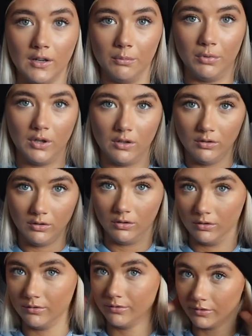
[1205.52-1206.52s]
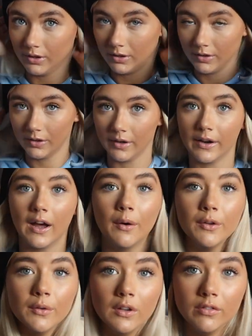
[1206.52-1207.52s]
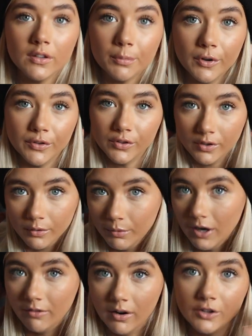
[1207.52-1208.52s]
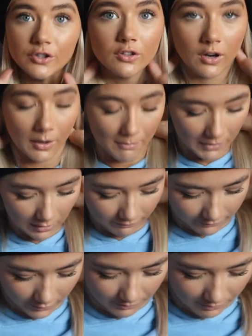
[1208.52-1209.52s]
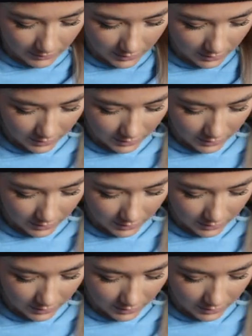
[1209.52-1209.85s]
I can pull it off. Like, how are you even supposed to wear it? I just look like Marv from